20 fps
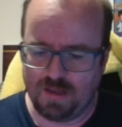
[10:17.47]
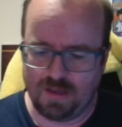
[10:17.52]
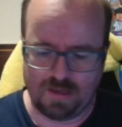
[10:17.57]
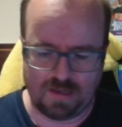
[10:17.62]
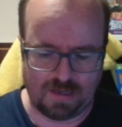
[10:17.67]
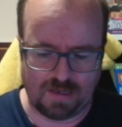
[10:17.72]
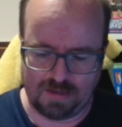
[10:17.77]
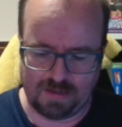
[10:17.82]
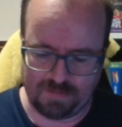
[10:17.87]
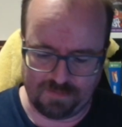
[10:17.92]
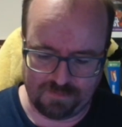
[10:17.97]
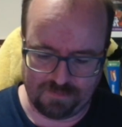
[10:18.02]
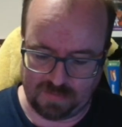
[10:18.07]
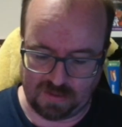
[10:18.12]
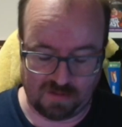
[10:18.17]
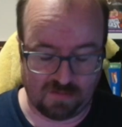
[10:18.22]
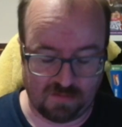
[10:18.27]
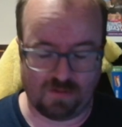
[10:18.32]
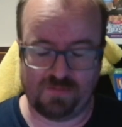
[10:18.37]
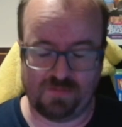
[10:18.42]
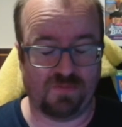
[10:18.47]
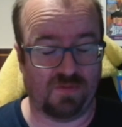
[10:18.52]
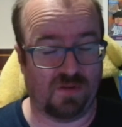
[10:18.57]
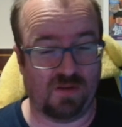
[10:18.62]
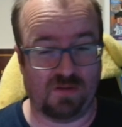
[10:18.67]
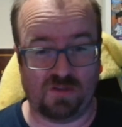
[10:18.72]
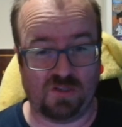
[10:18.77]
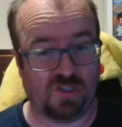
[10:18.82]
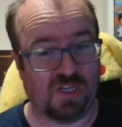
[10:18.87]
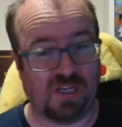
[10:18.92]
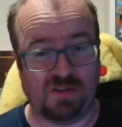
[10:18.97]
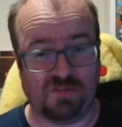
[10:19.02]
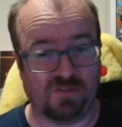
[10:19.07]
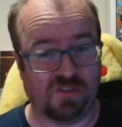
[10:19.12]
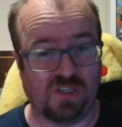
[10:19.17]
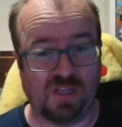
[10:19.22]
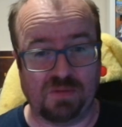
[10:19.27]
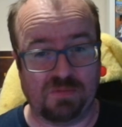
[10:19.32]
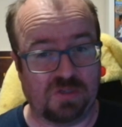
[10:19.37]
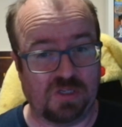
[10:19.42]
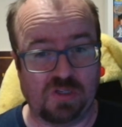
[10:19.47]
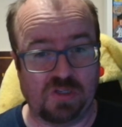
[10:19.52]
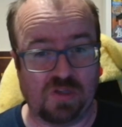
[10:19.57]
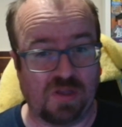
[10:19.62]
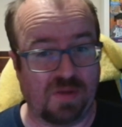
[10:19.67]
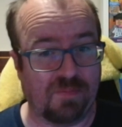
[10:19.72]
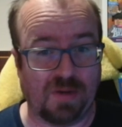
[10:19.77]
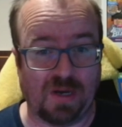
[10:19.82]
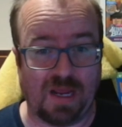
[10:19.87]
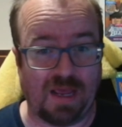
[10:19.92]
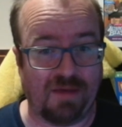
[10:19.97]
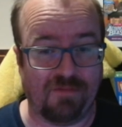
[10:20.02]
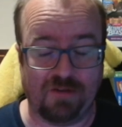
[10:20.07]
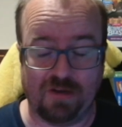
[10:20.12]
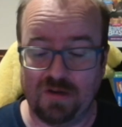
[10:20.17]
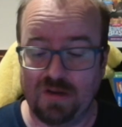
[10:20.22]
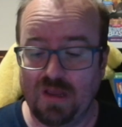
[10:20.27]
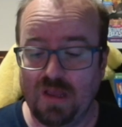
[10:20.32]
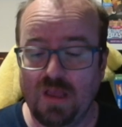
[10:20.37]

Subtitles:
I'd say I've slept since then, but I haven't.